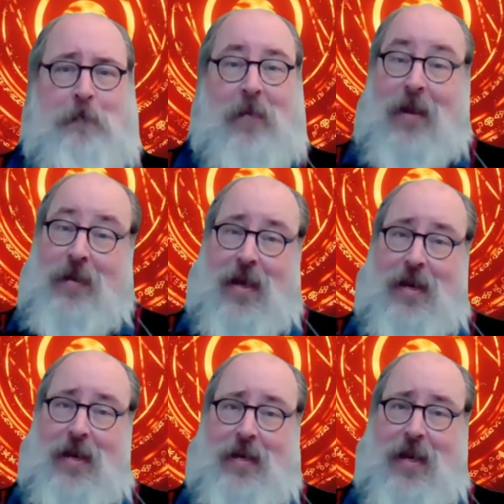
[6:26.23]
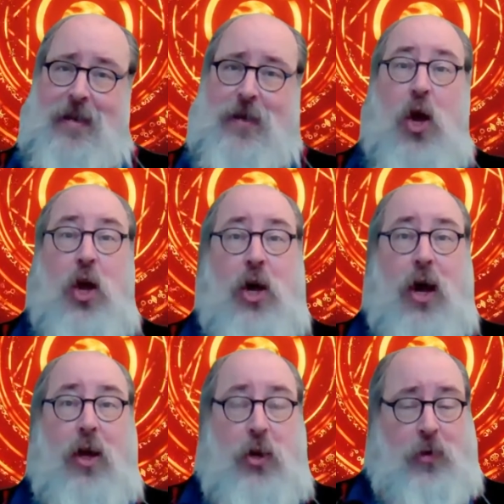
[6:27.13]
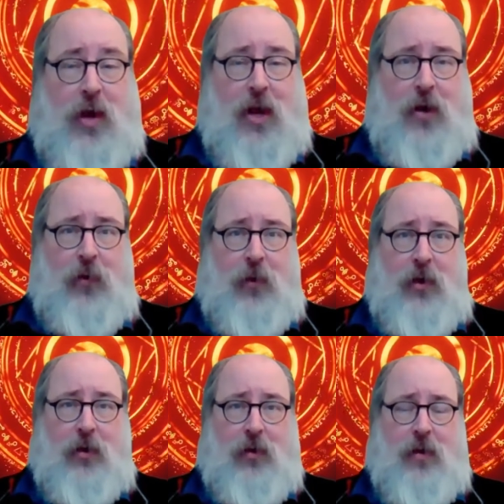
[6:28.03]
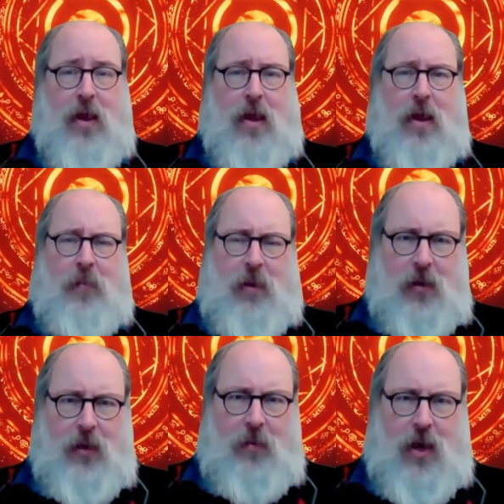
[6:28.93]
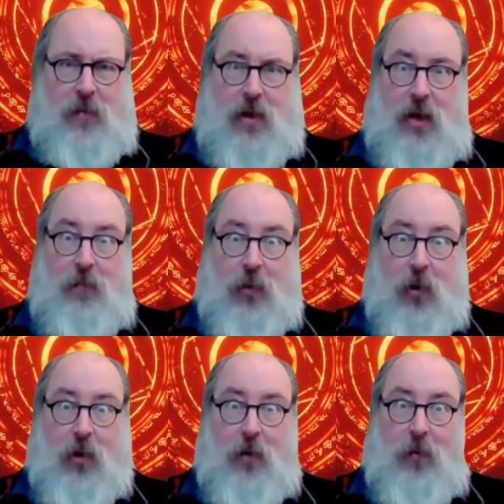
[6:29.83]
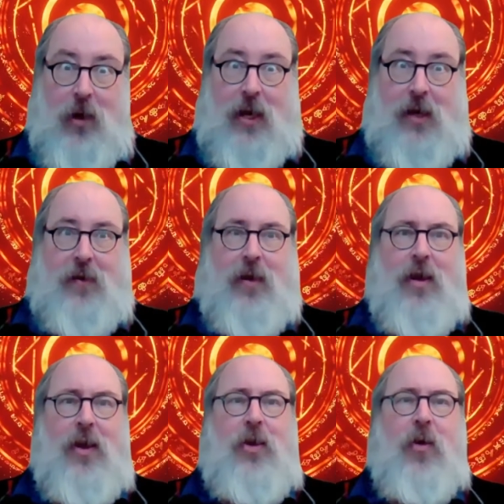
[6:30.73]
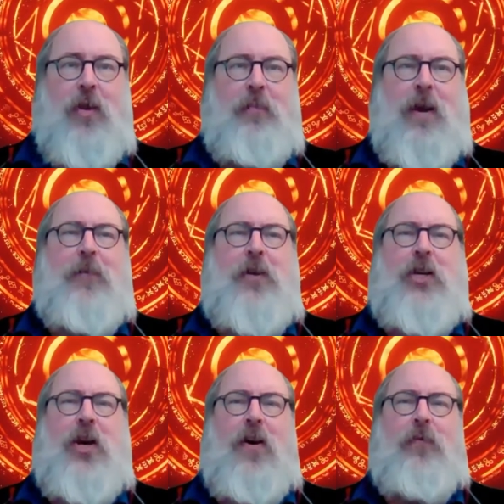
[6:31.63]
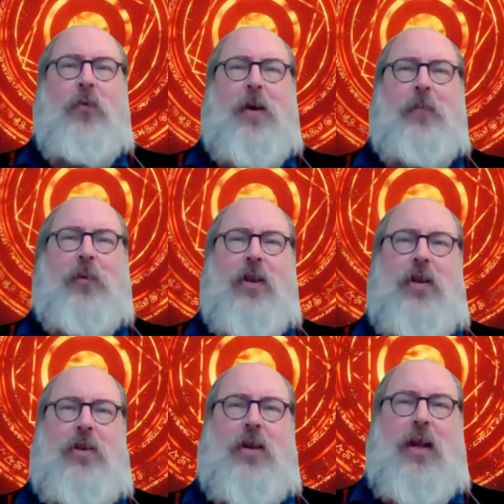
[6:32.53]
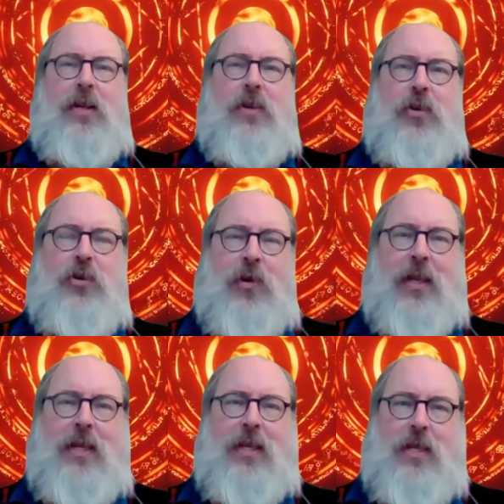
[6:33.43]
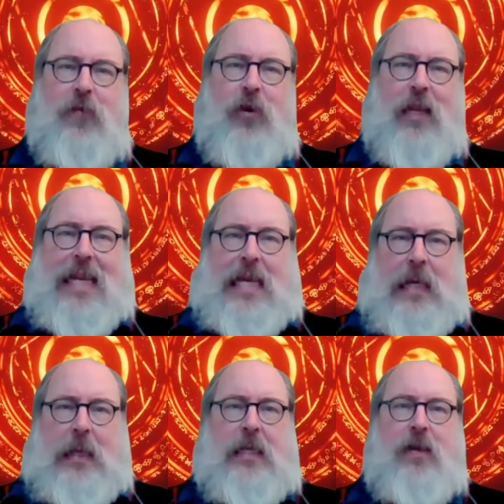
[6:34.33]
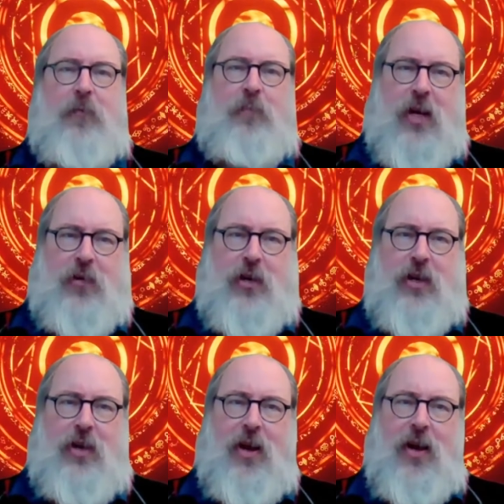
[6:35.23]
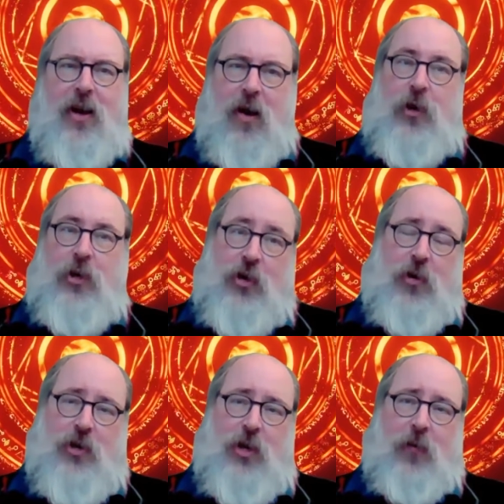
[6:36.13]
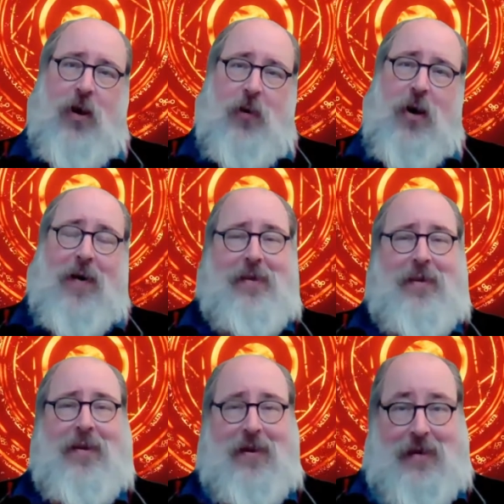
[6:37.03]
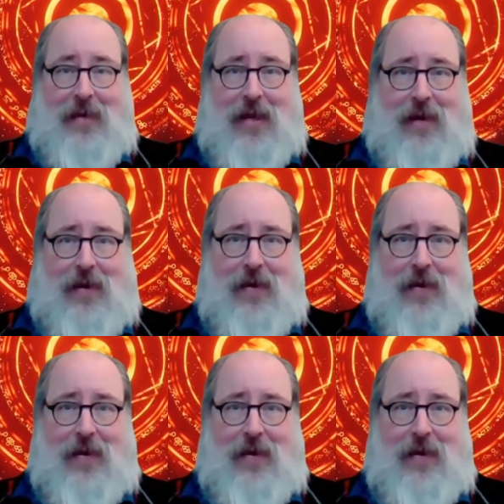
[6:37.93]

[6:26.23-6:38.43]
Instead, he says, "You do not have free will. Merely by being born white, you are the beneficiary of white privilege and hence are jointly and severally guilty of bigotry, of which you yourself were unaware and did not intend.